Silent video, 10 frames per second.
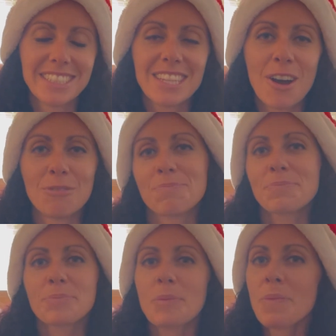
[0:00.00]
So
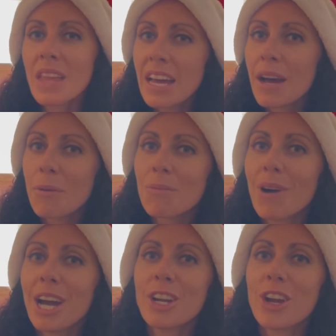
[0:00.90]

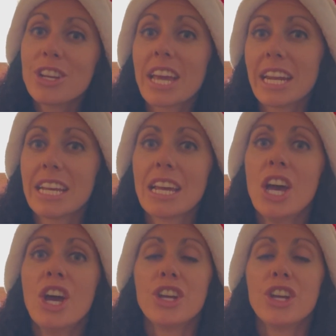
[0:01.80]
what are you getting